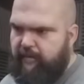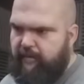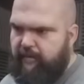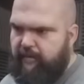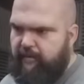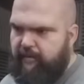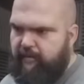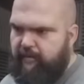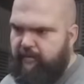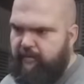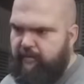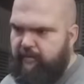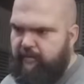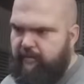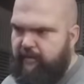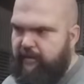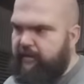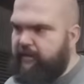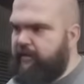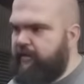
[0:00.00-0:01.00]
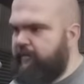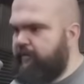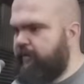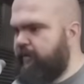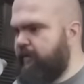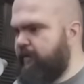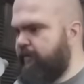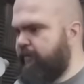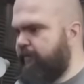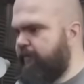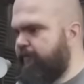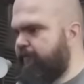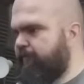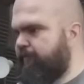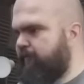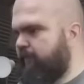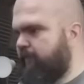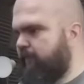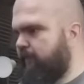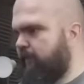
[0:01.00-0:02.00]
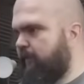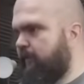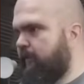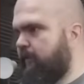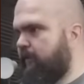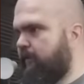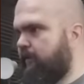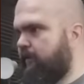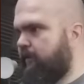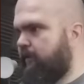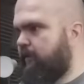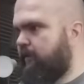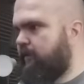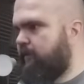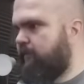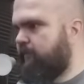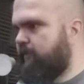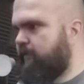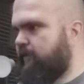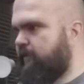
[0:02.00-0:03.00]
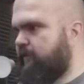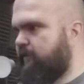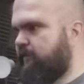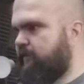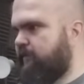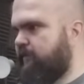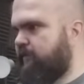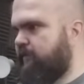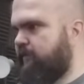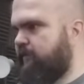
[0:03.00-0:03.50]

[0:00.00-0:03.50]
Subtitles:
Here, entity placeable, and it was